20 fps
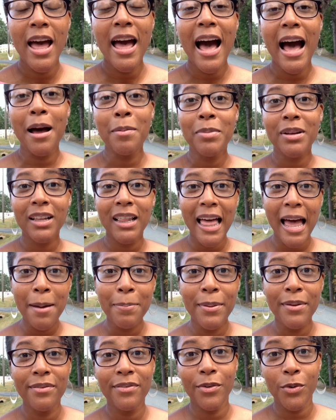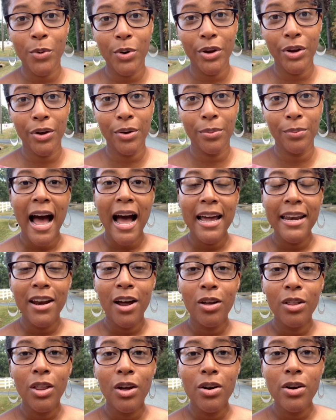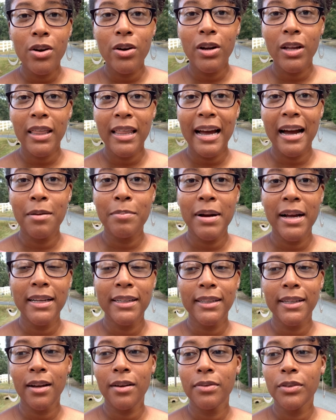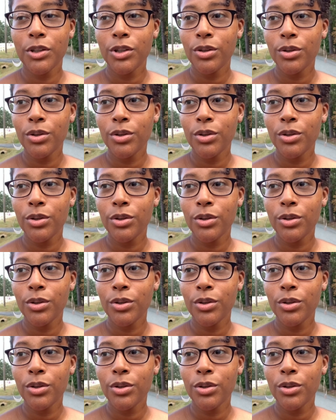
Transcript: I'm clapping for you. I no longer allow myself